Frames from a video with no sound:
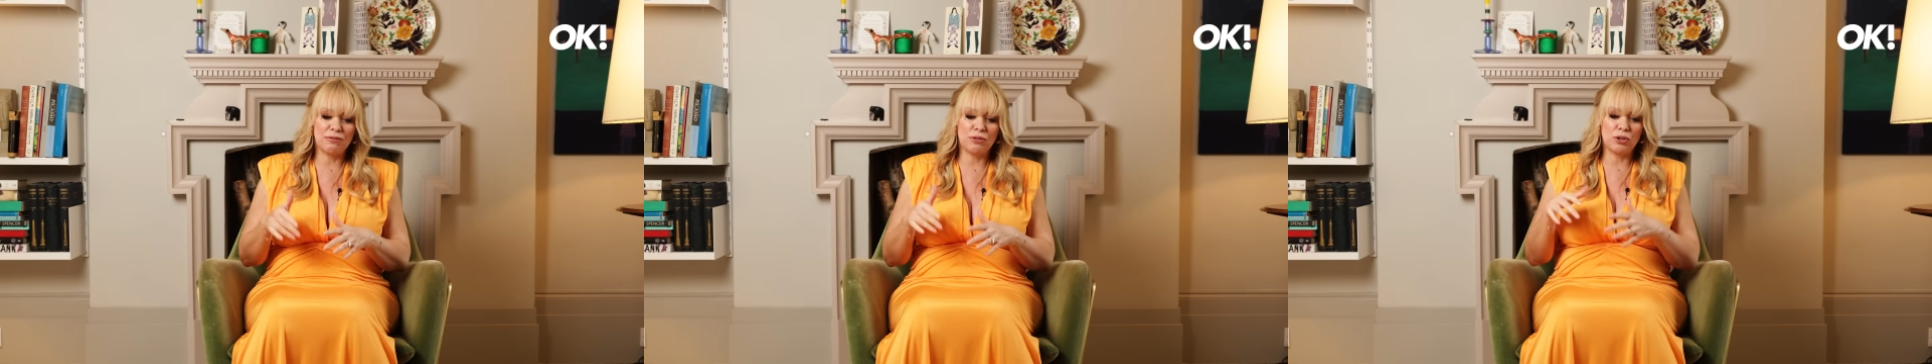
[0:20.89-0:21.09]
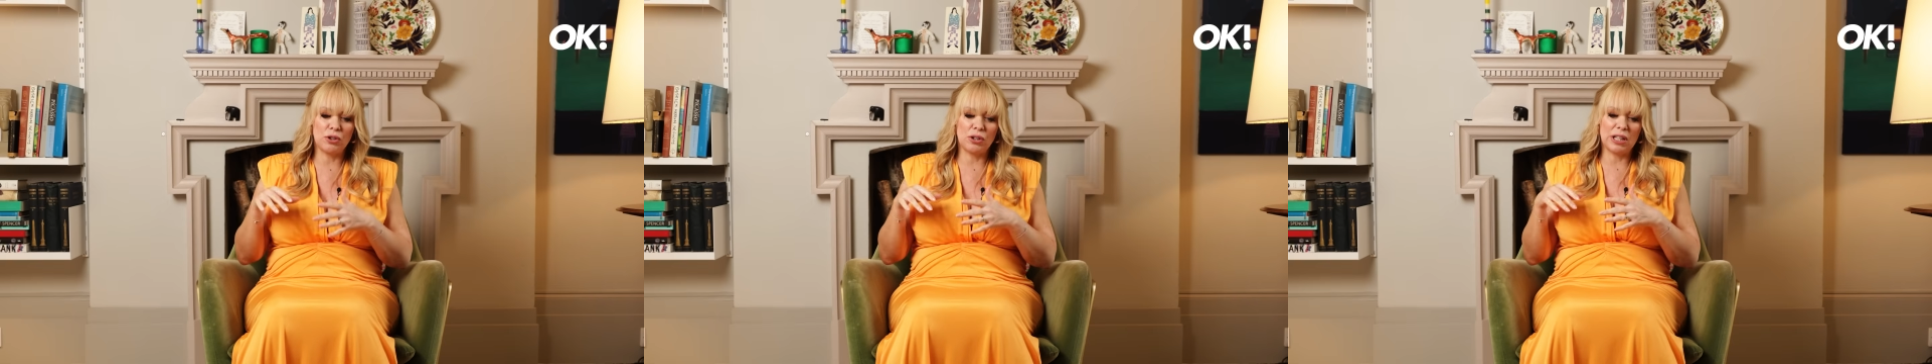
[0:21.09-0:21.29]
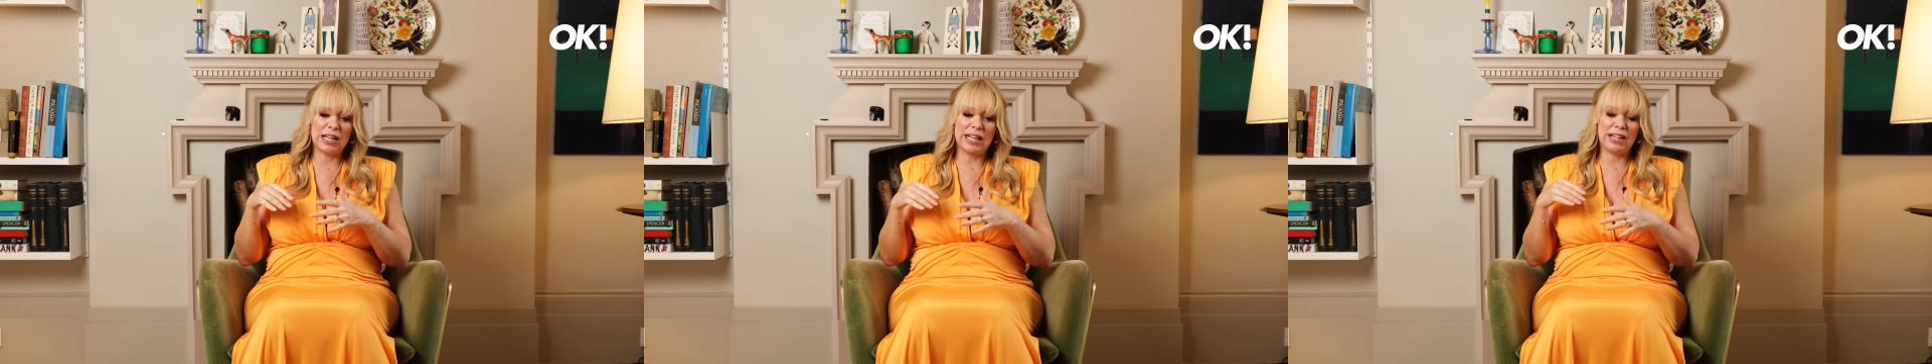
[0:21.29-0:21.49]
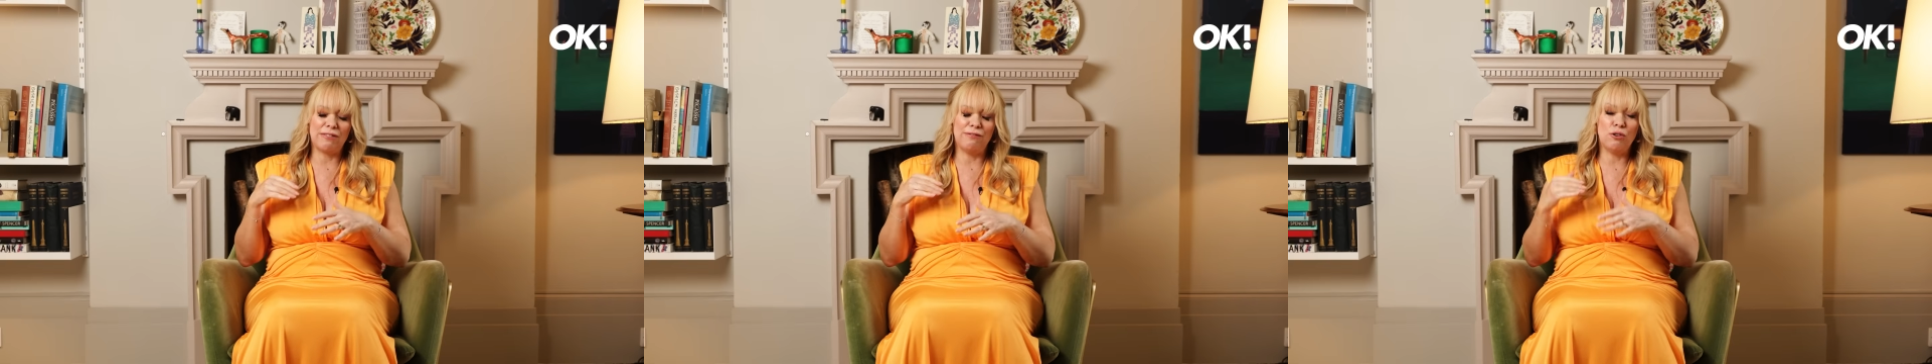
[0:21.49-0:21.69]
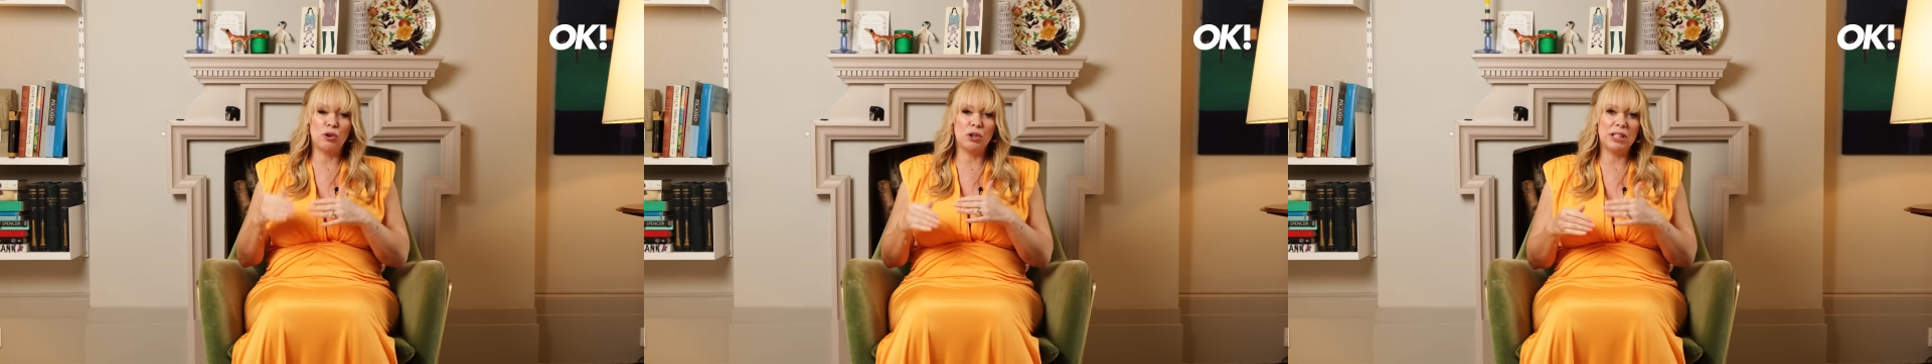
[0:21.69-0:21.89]
for another
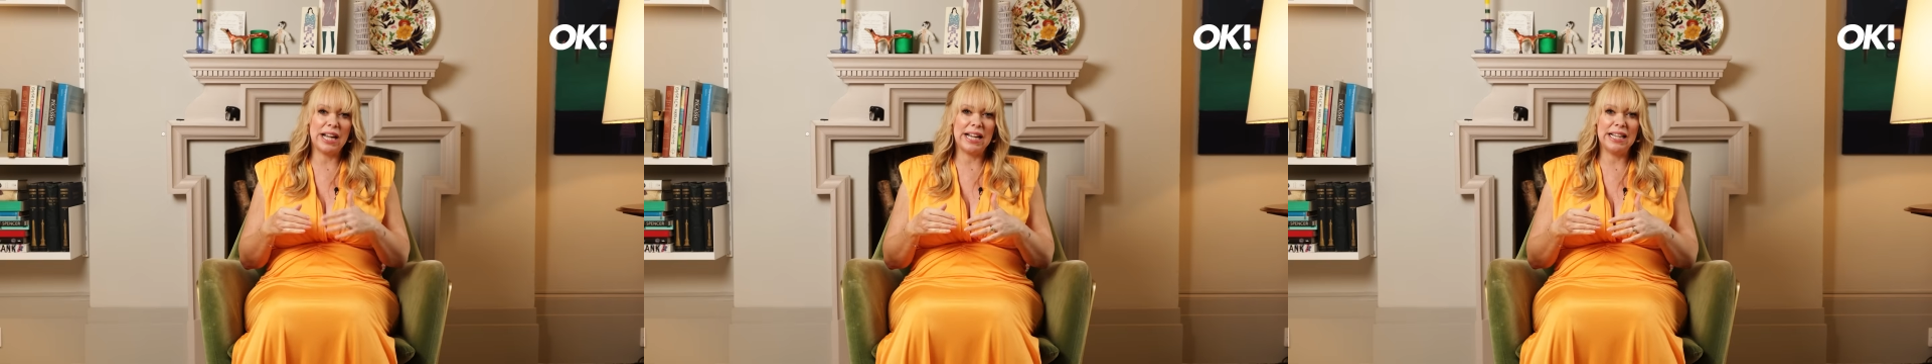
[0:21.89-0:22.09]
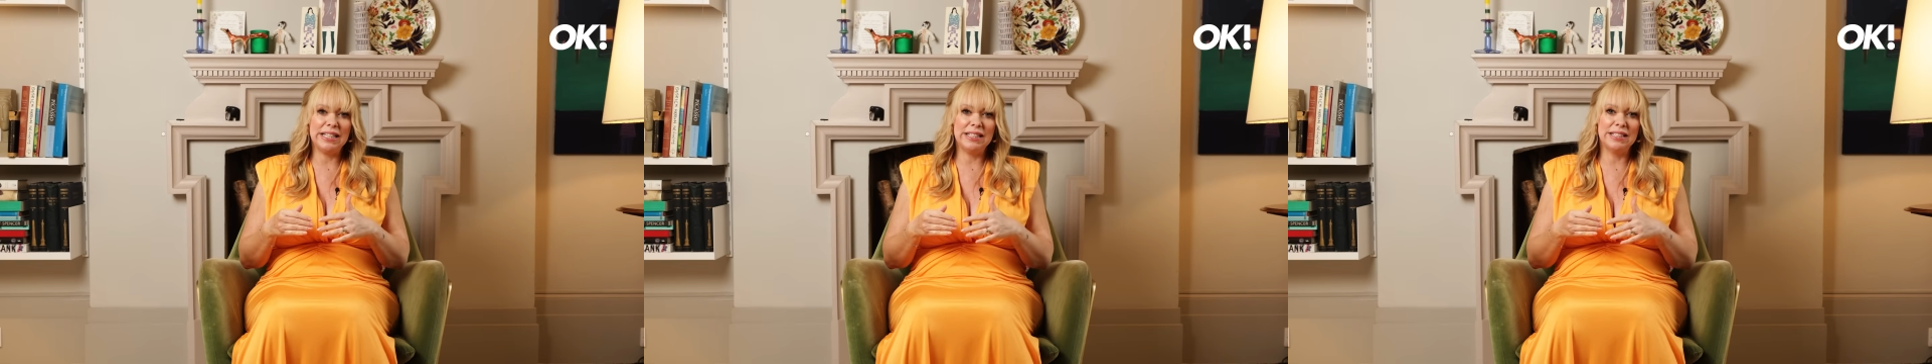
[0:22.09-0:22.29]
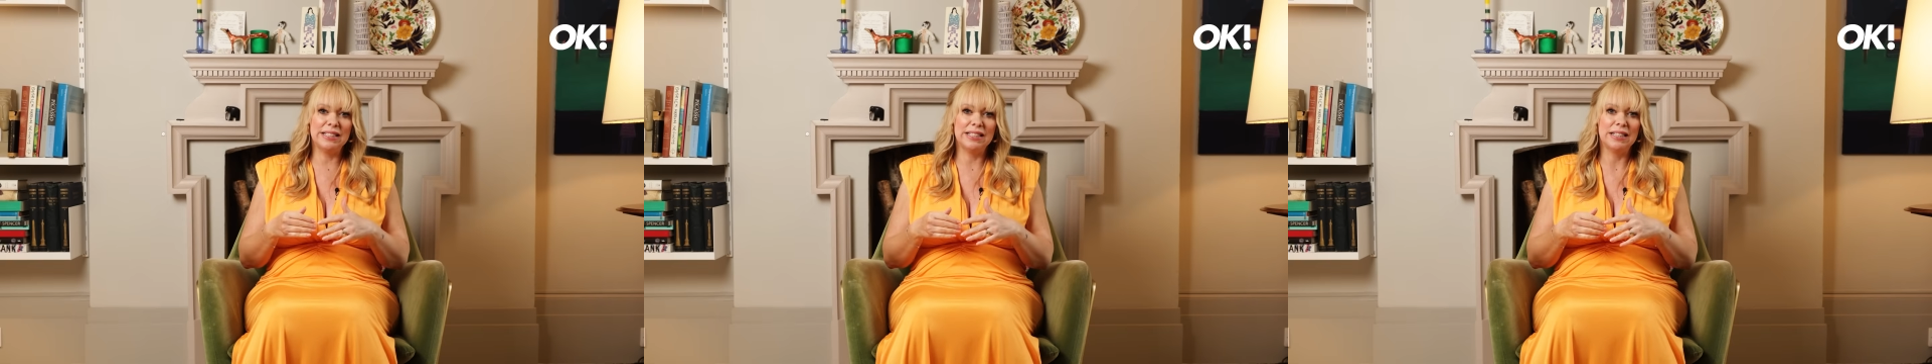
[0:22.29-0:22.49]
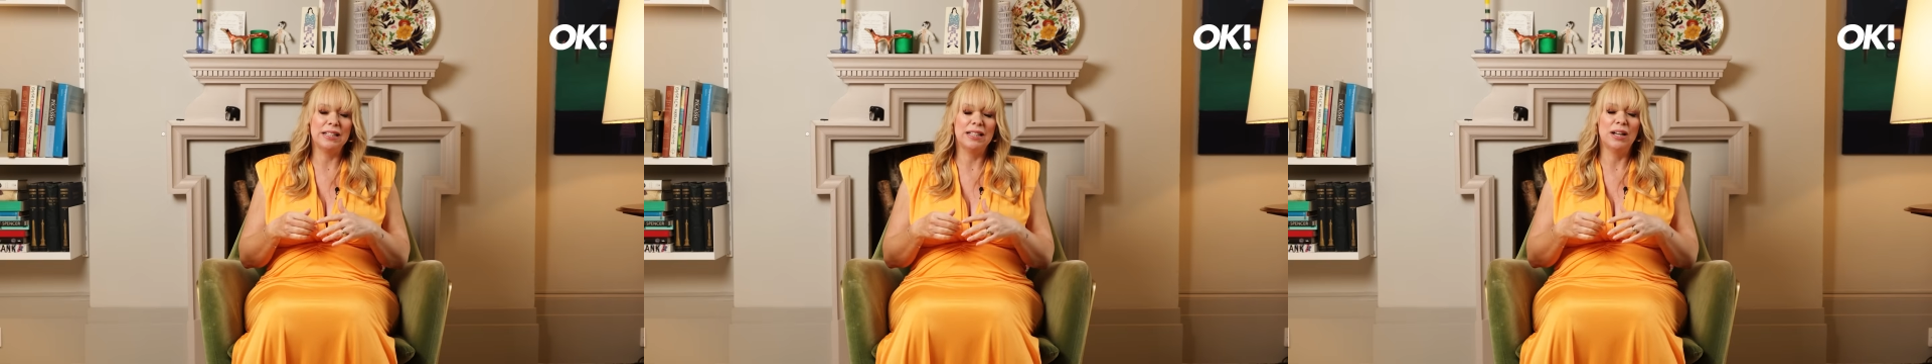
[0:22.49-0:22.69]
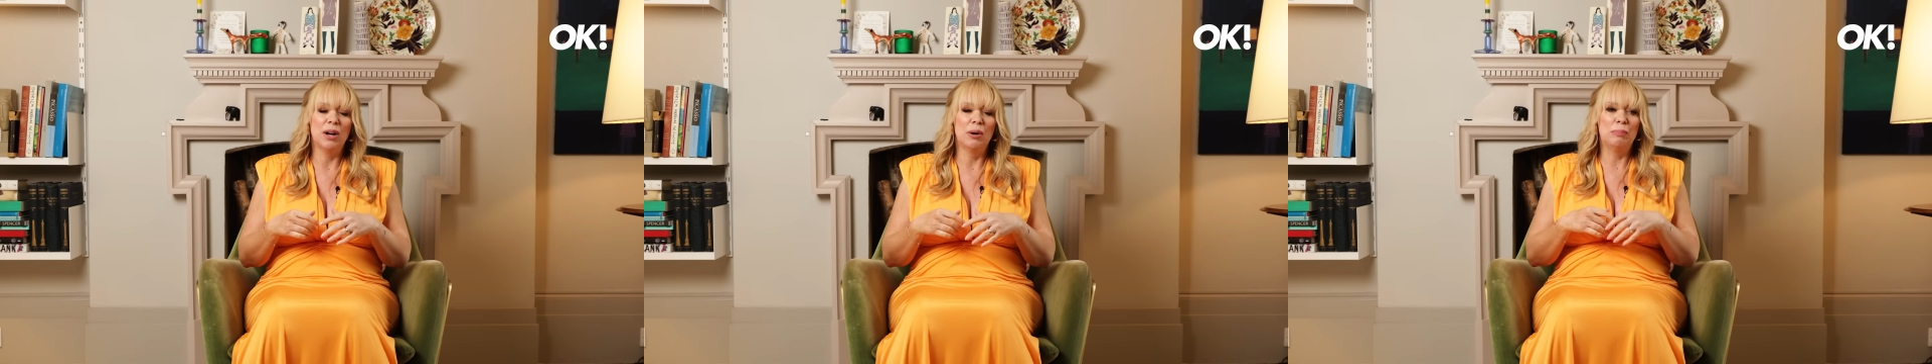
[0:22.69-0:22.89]
4 days,
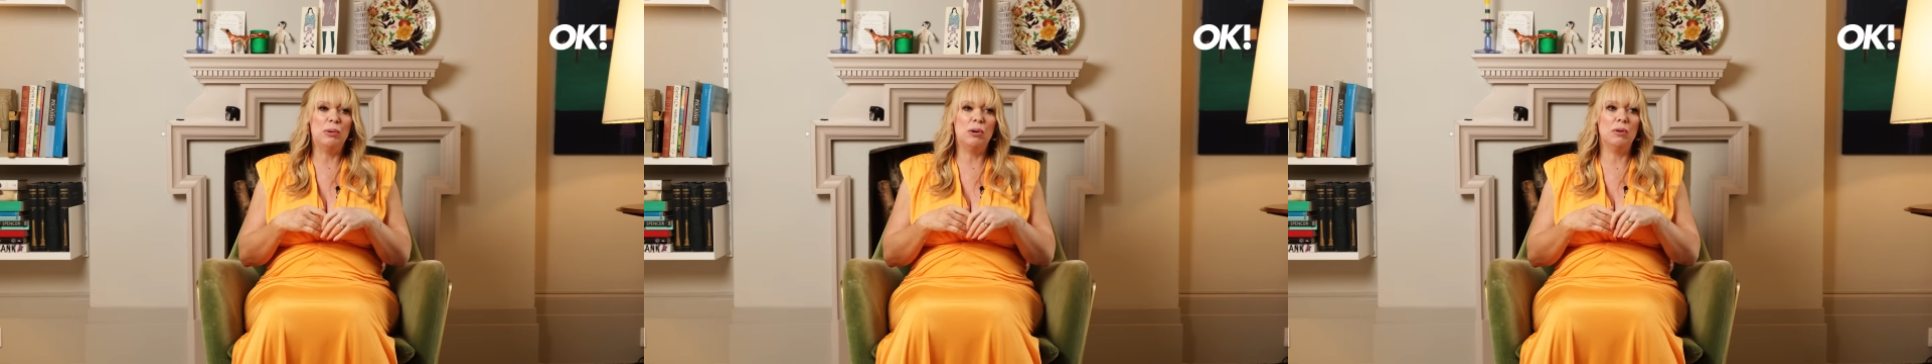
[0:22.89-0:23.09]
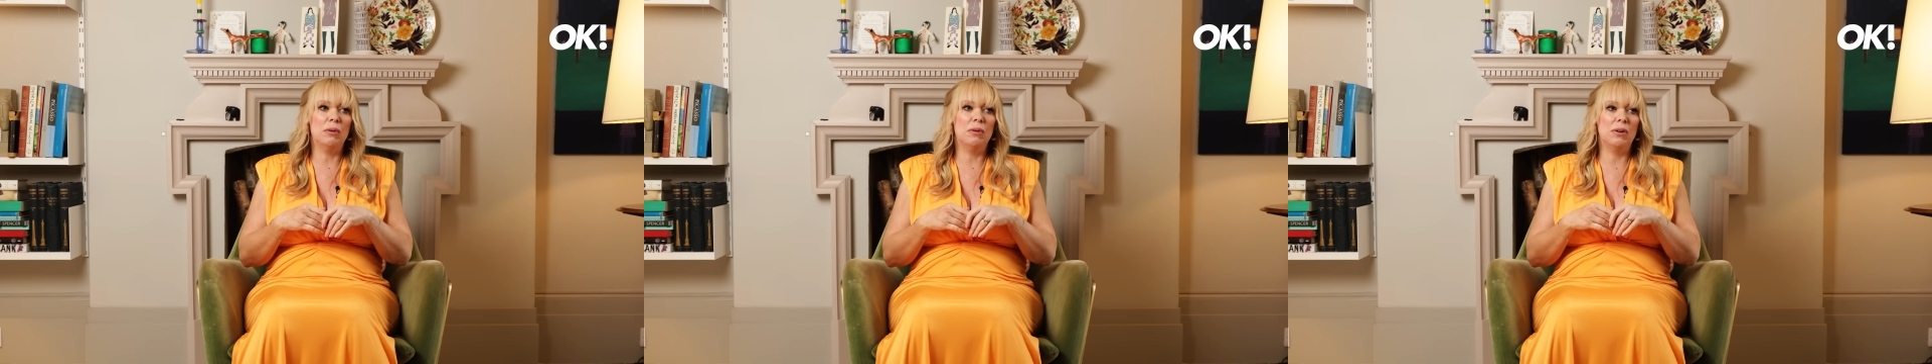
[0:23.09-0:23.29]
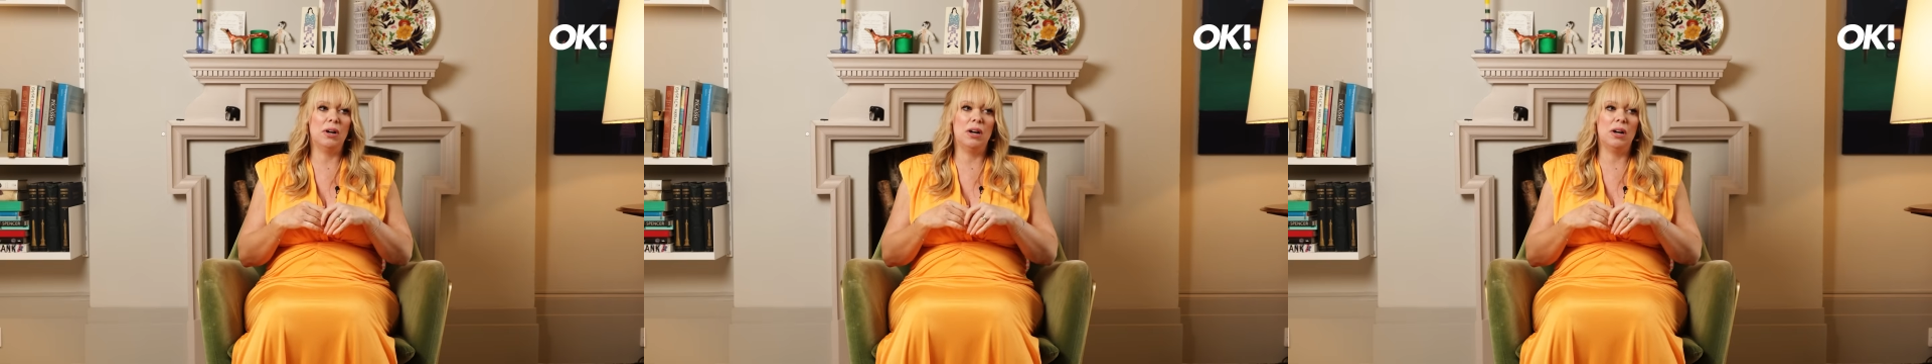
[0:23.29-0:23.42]
but